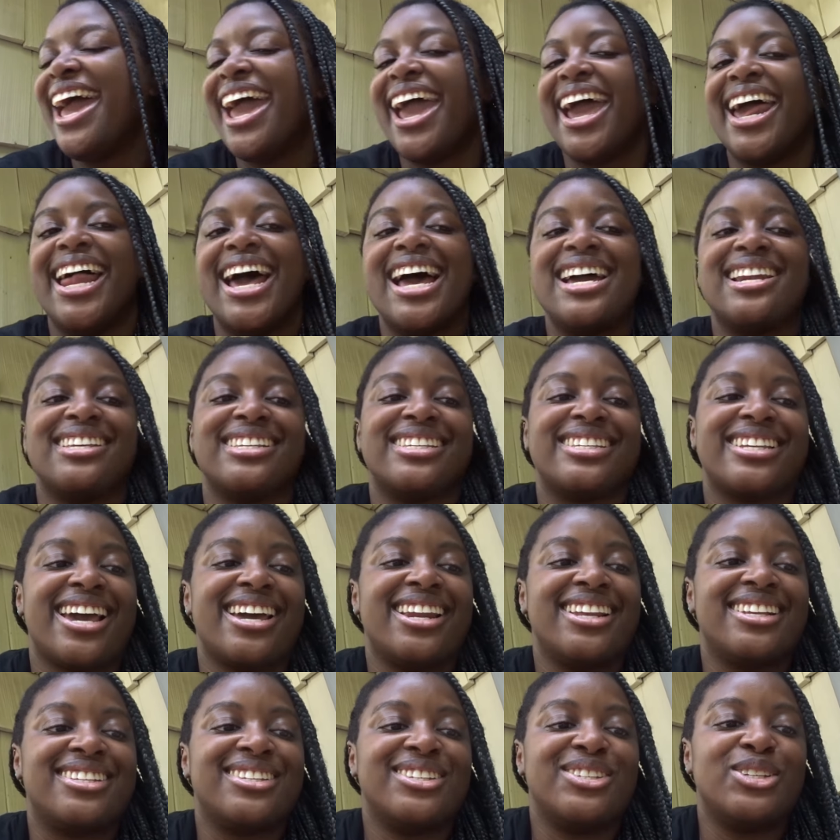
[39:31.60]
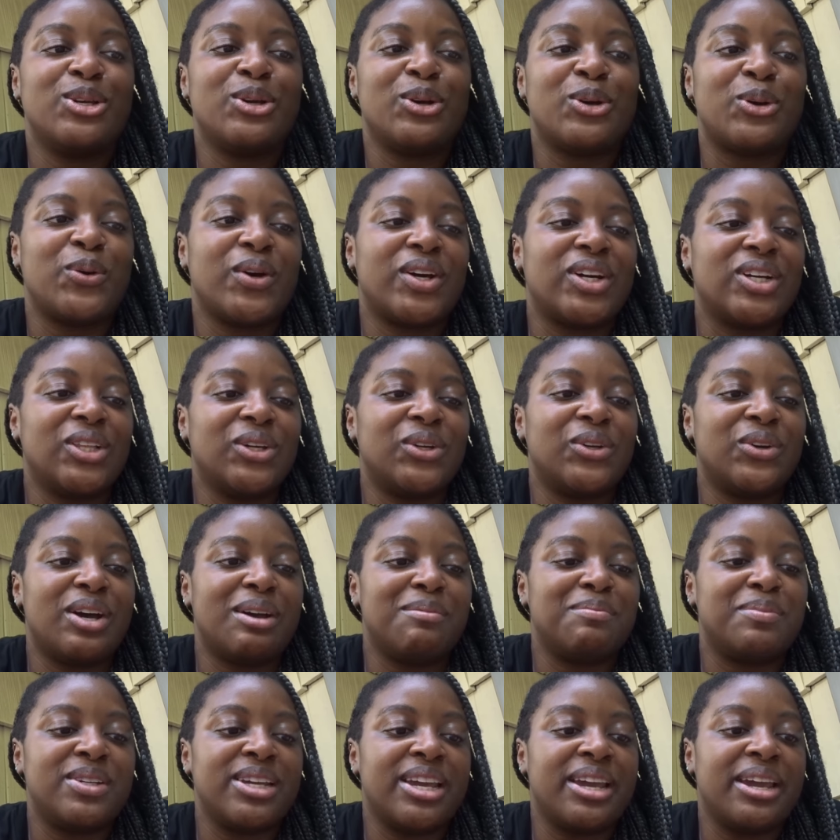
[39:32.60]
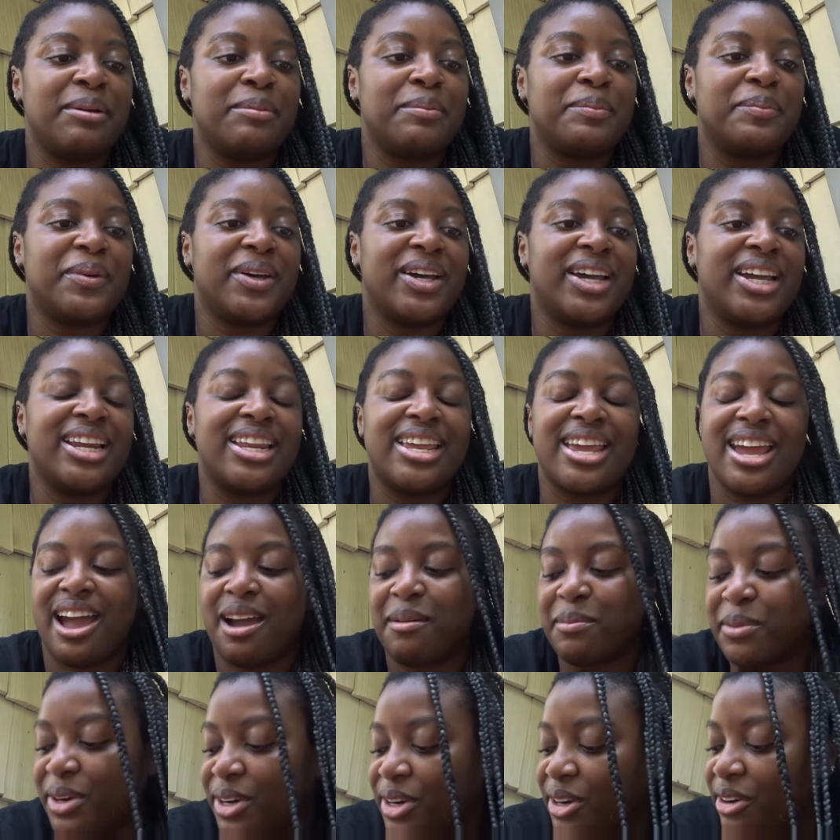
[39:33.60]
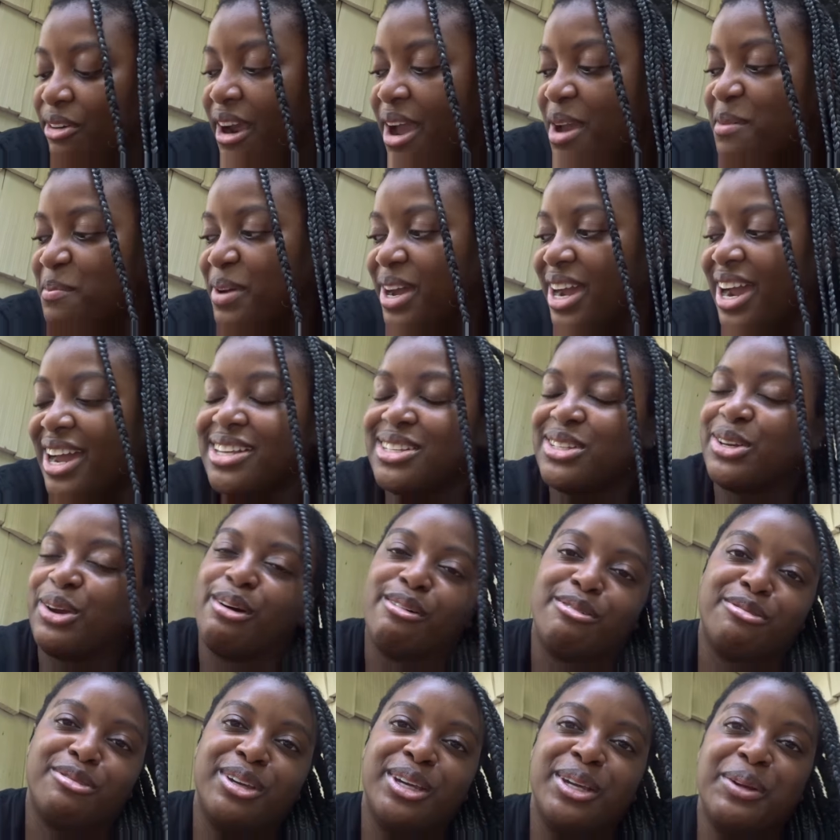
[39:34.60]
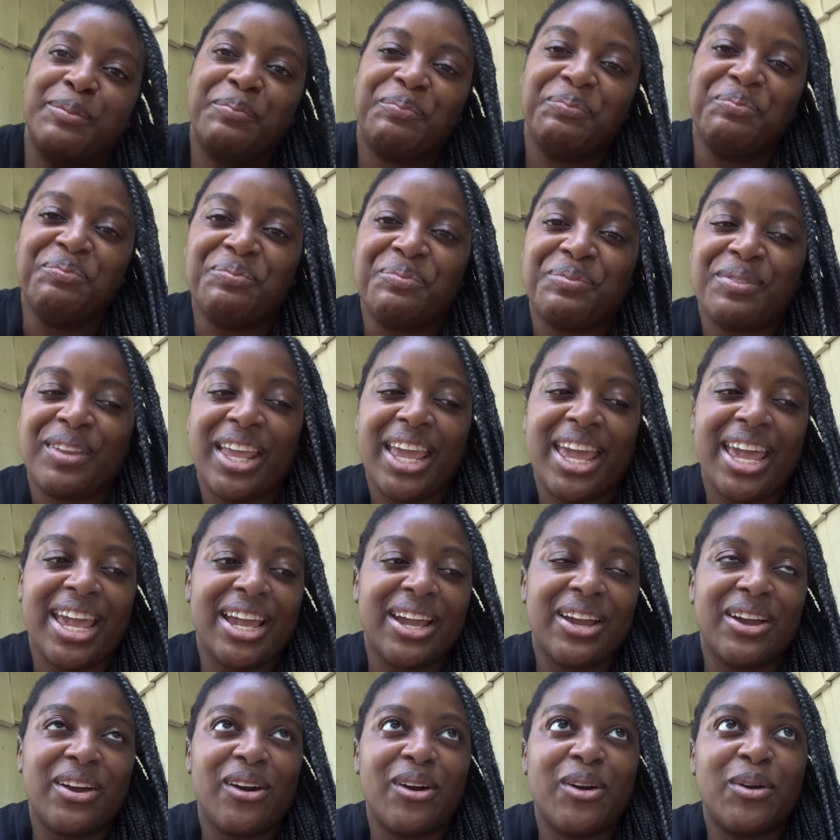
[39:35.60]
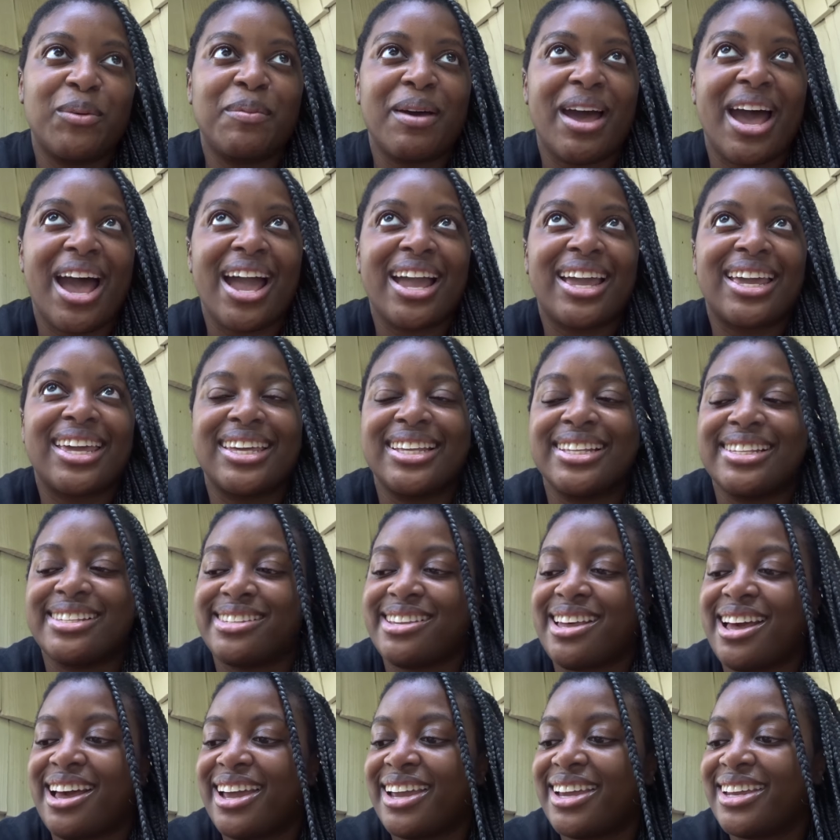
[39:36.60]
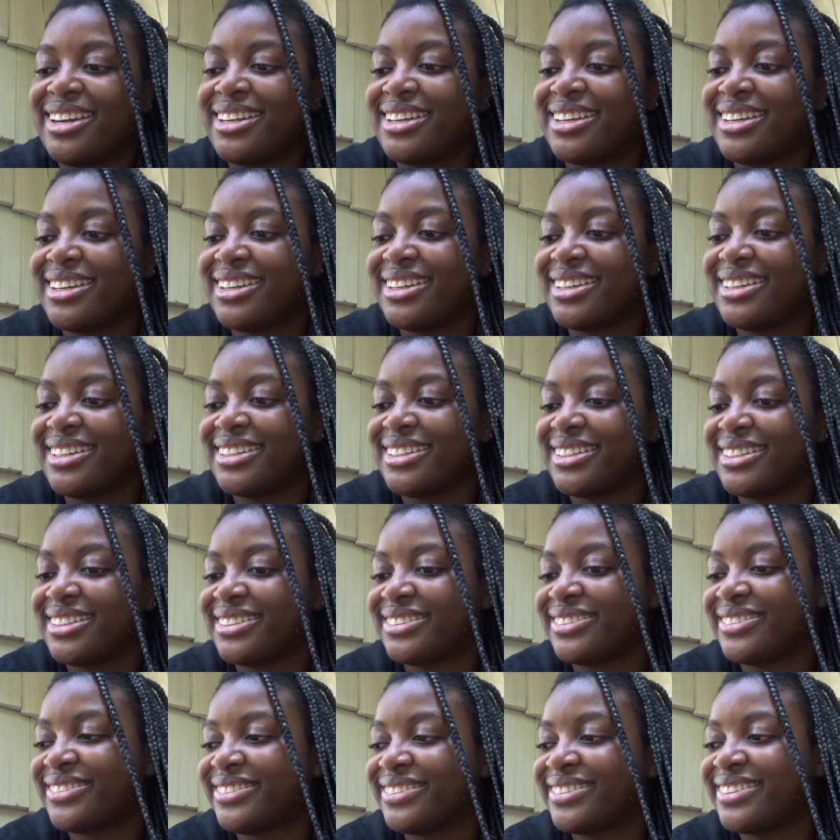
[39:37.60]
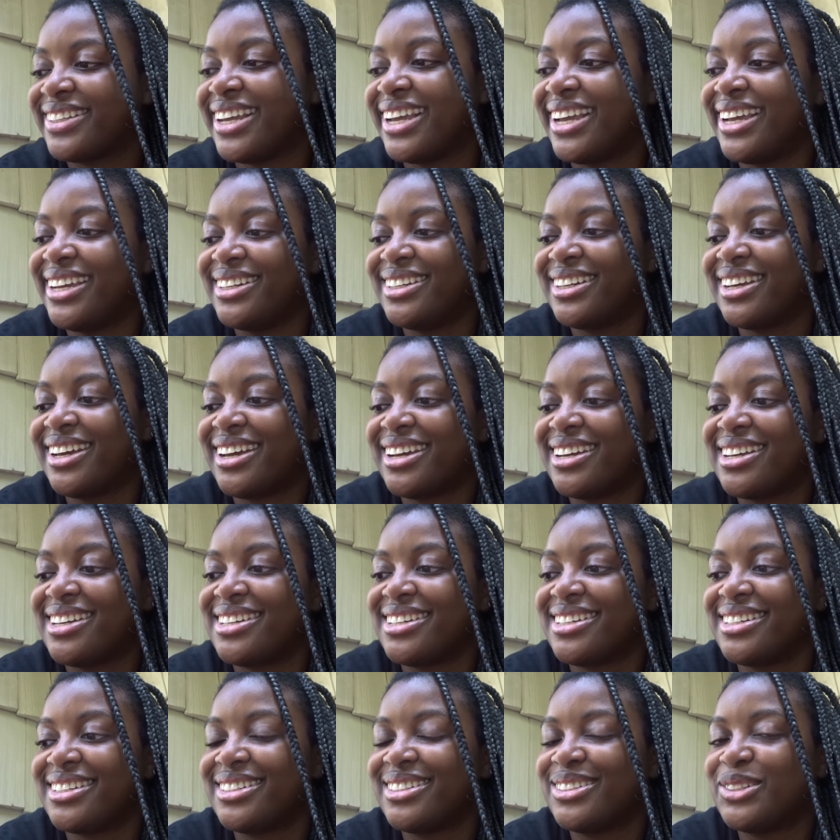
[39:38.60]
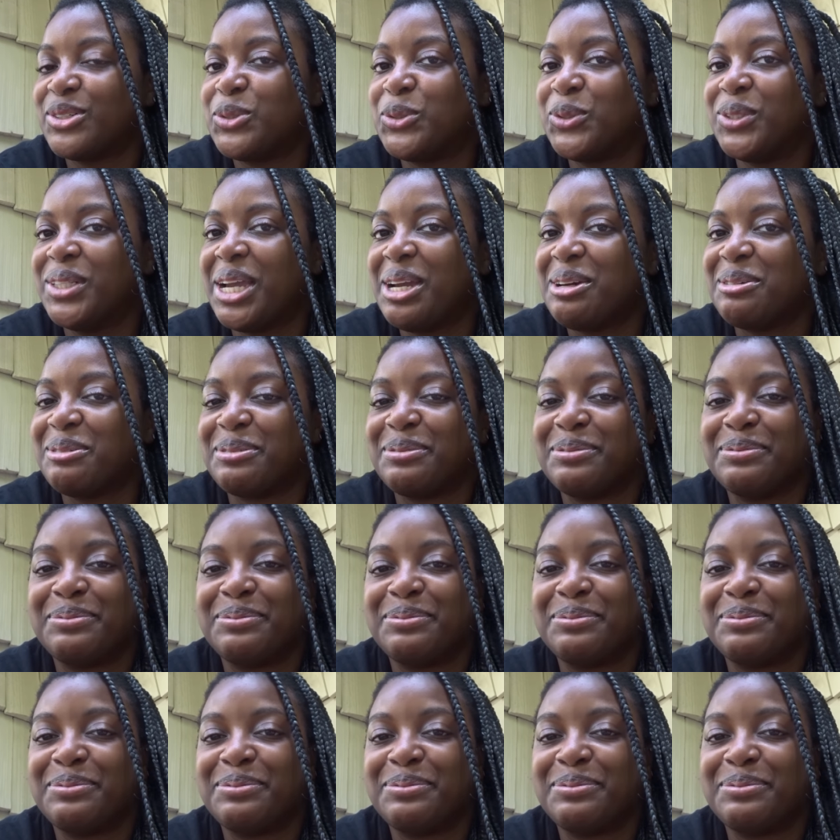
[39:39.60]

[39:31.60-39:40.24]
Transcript: And I decided to do a quick little update. But yeah, I'm gonna grab my iced coffee and go back inside and uh, cool down.